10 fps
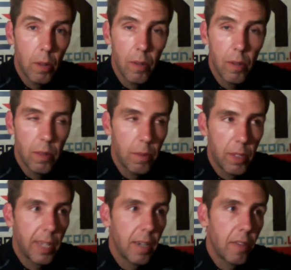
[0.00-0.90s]
You don't have to
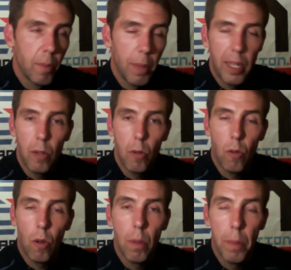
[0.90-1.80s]
just get off the bike and go
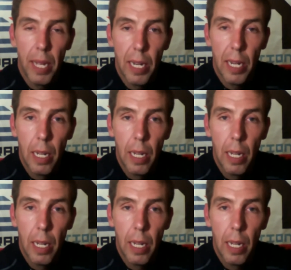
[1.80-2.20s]
crawl into bed.